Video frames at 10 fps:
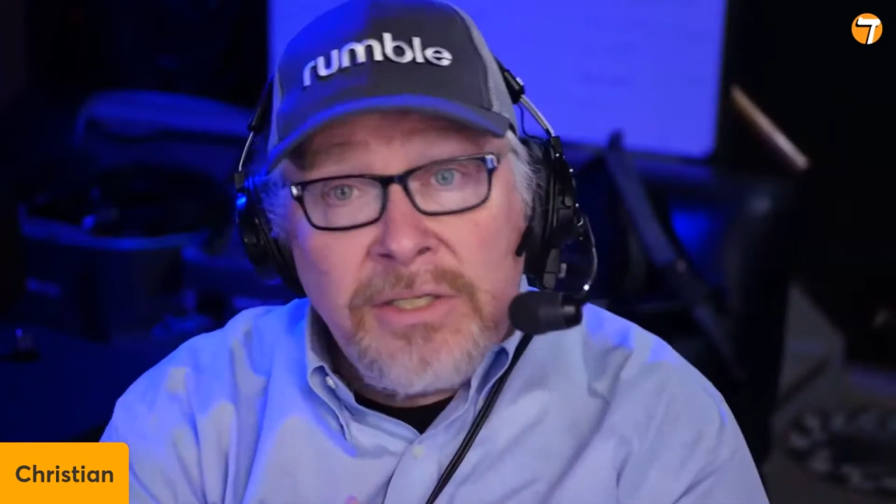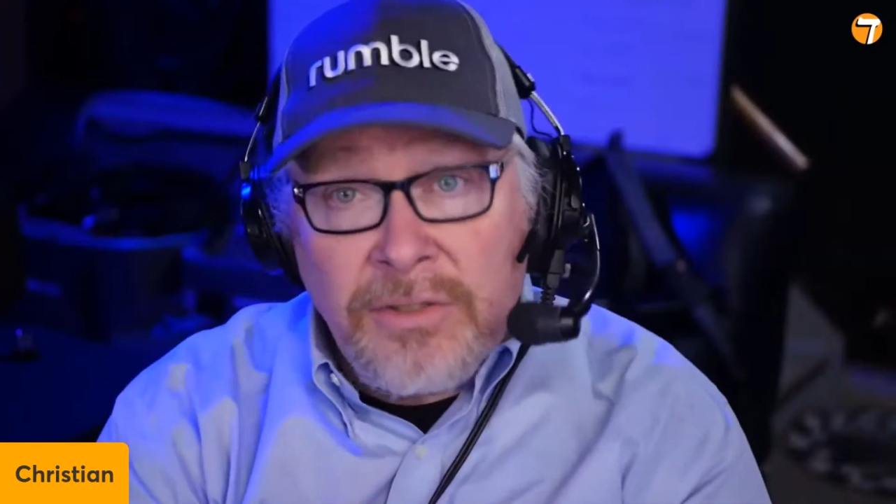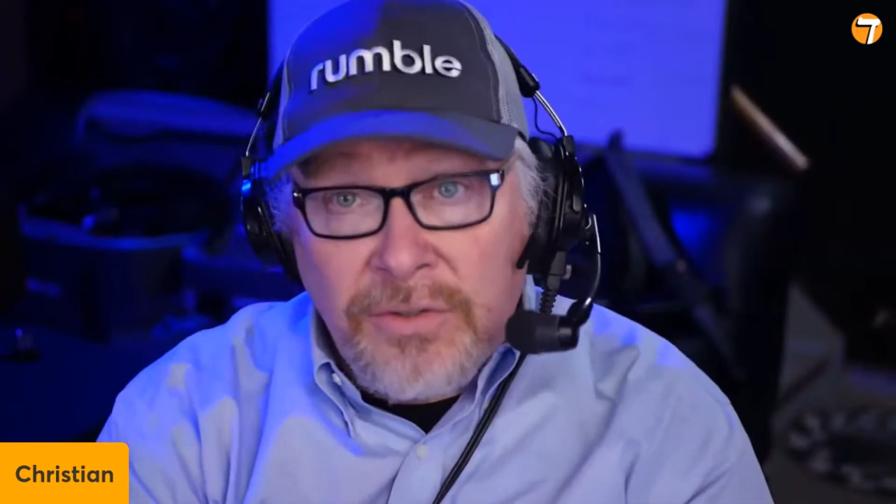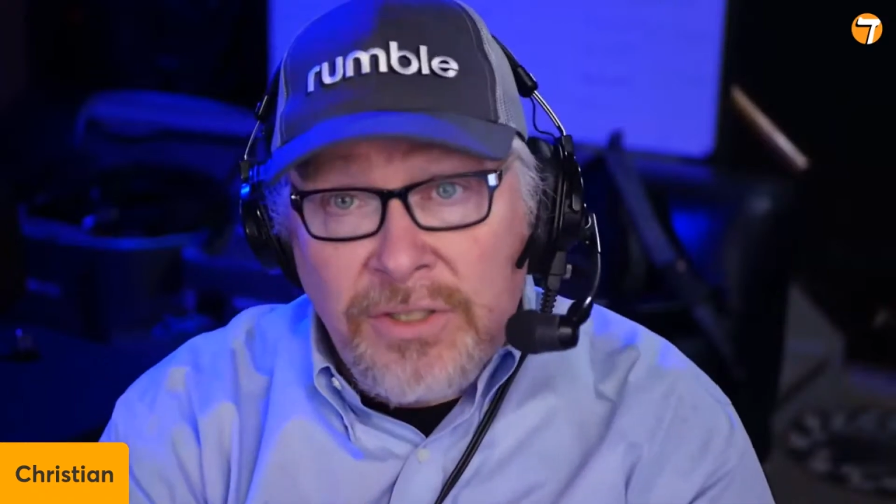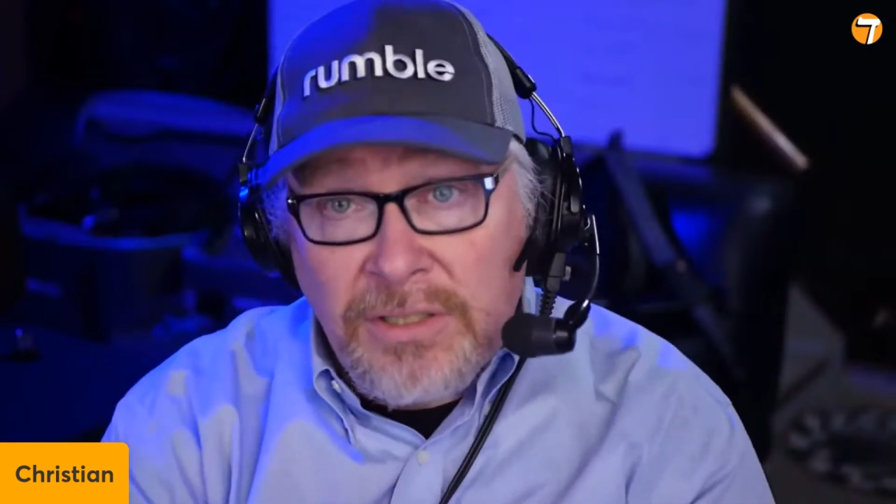
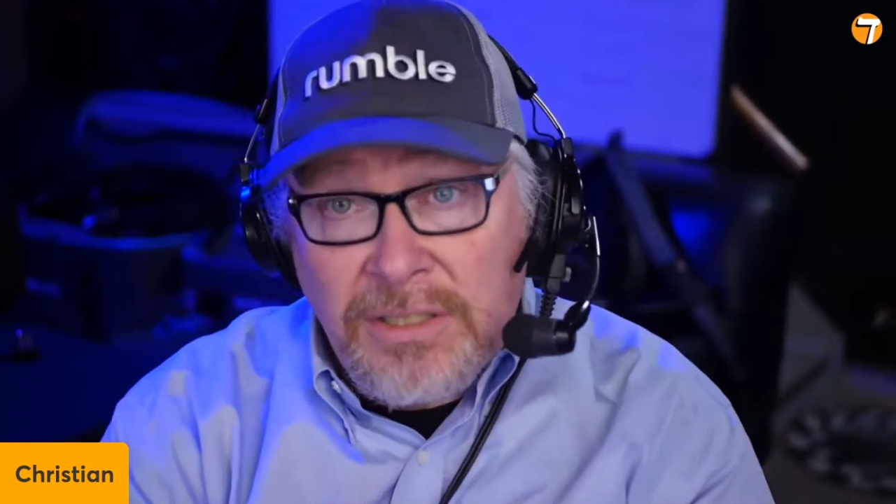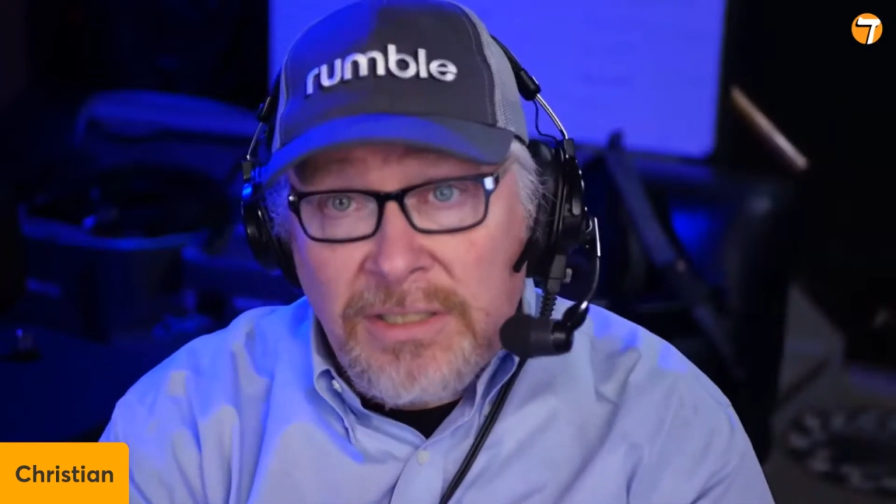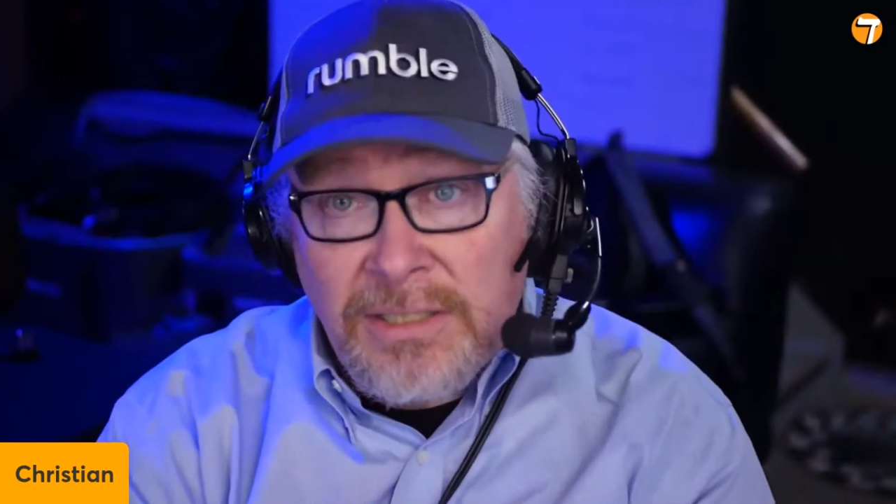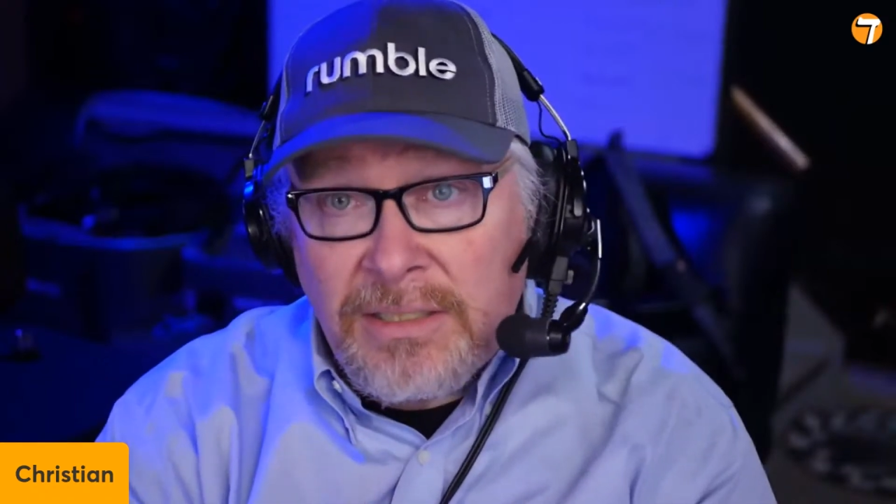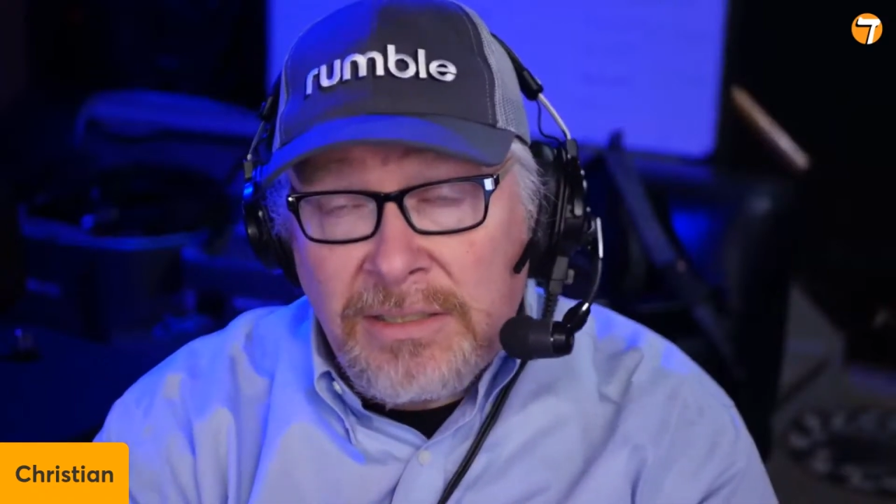
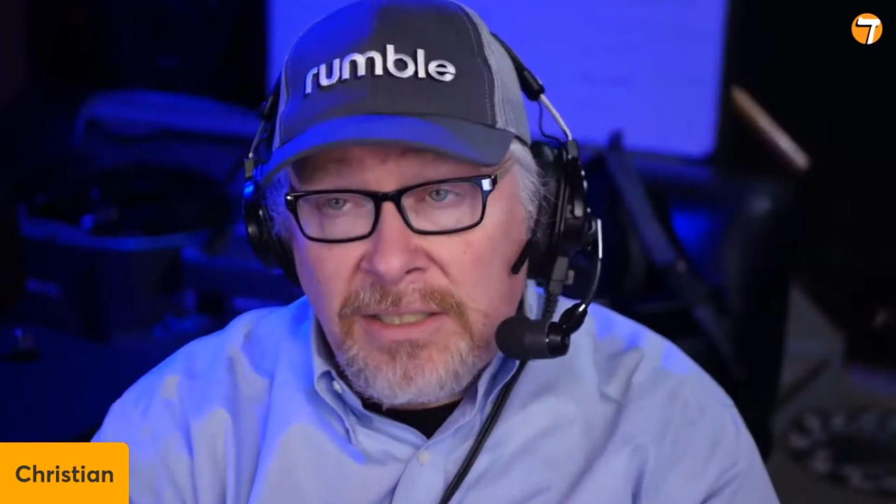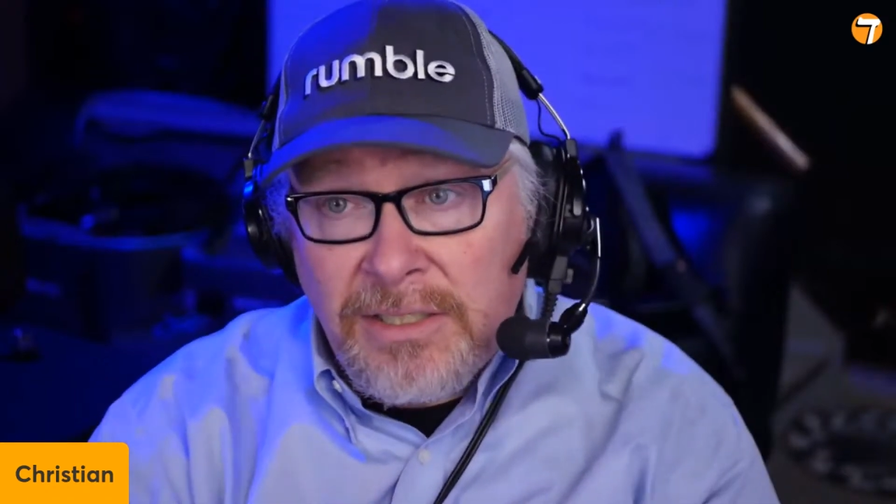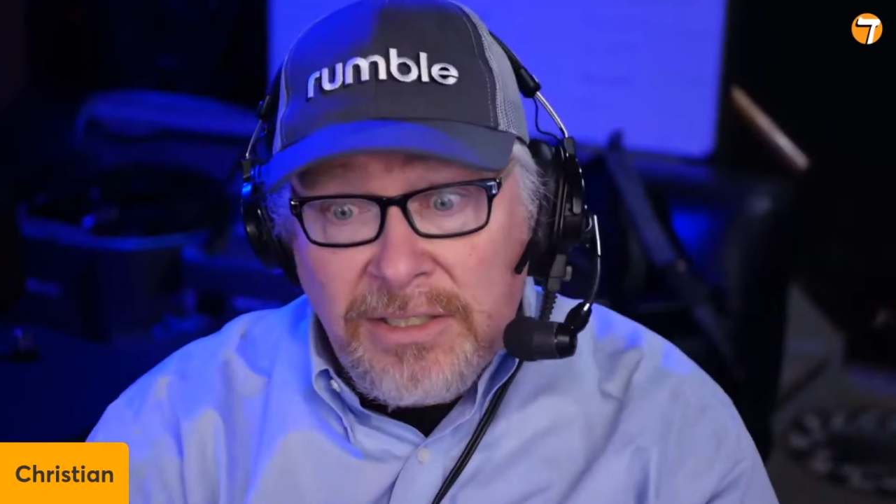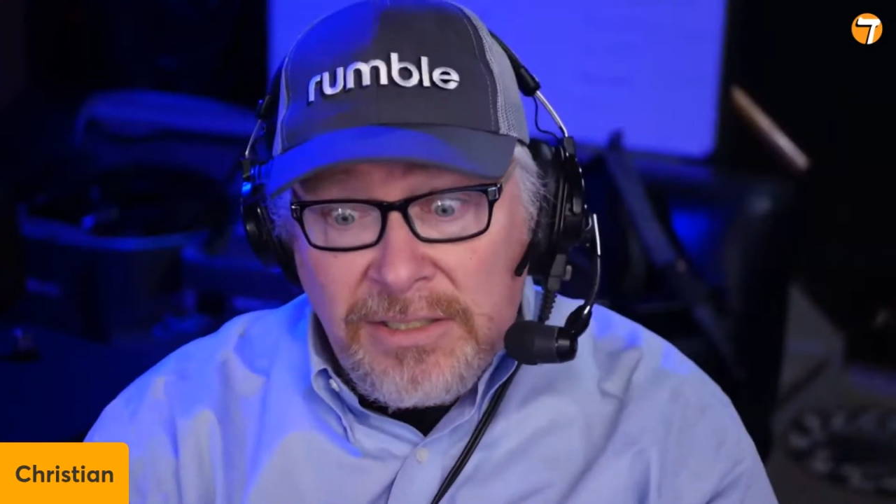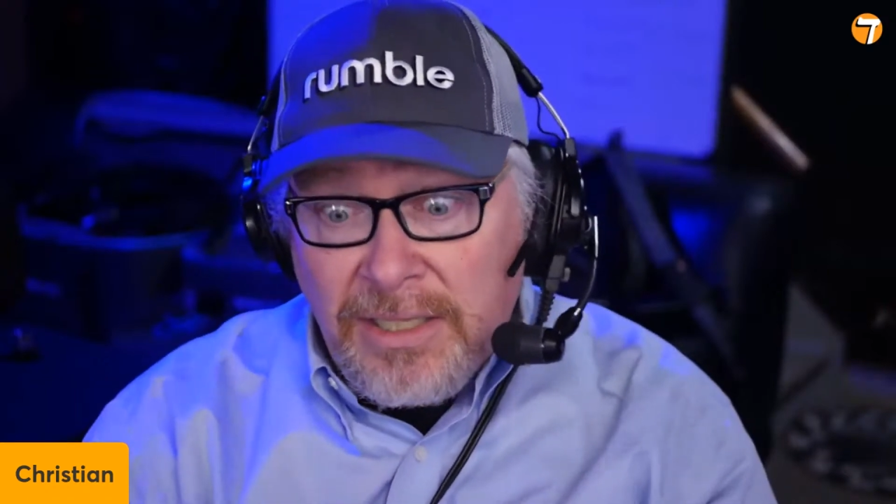solutions such
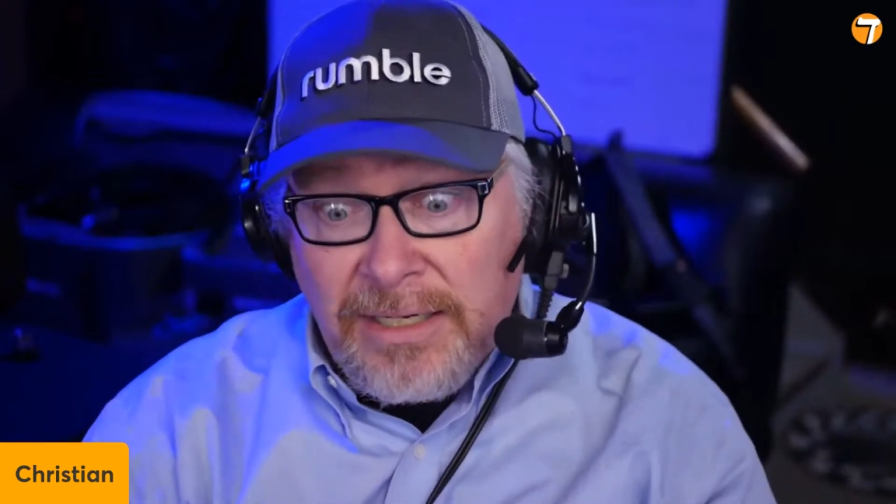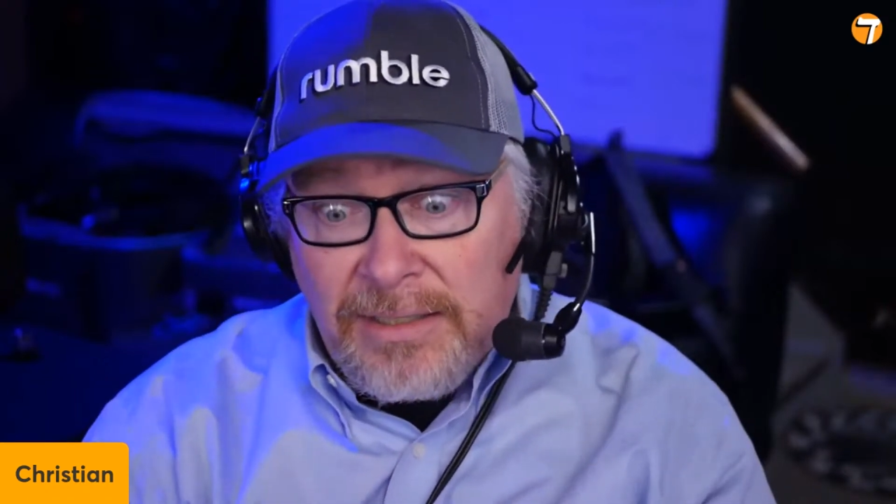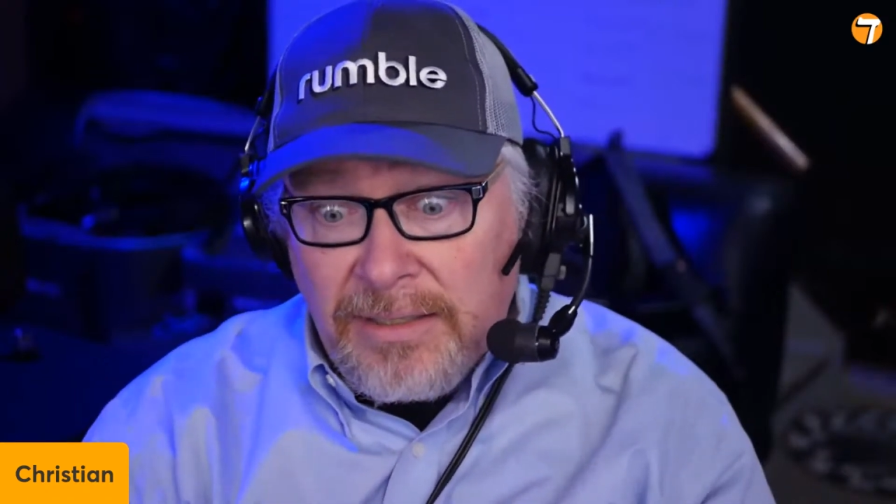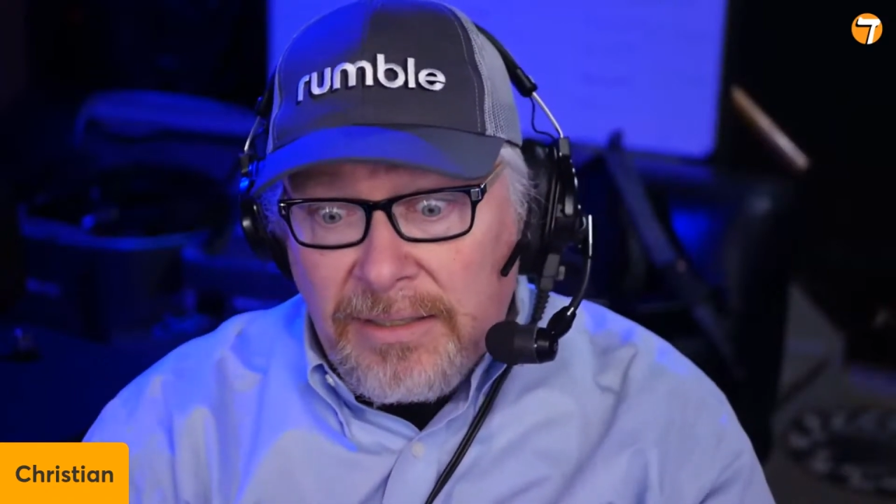as like